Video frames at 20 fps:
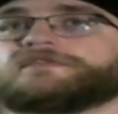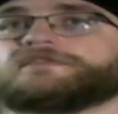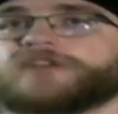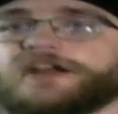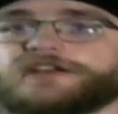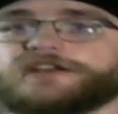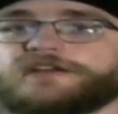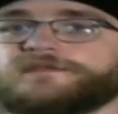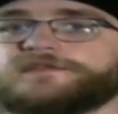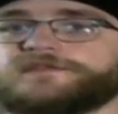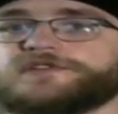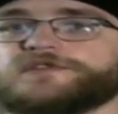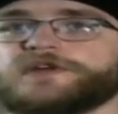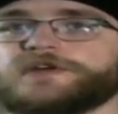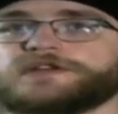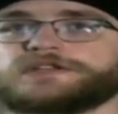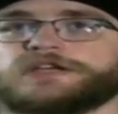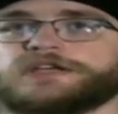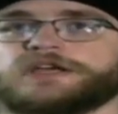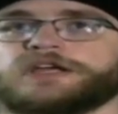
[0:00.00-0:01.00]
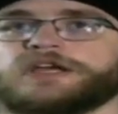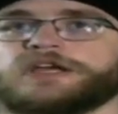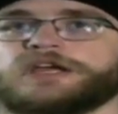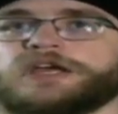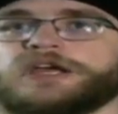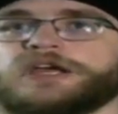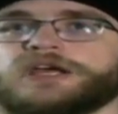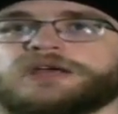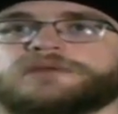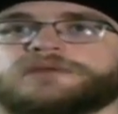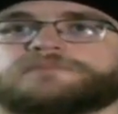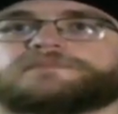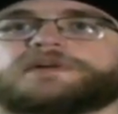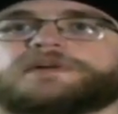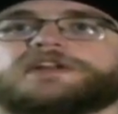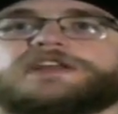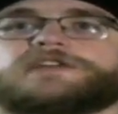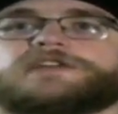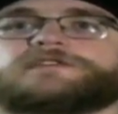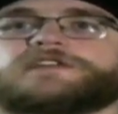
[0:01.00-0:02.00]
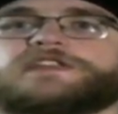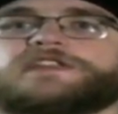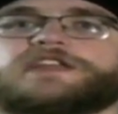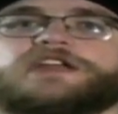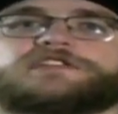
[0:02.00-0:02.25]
had some kind of creative directive to it.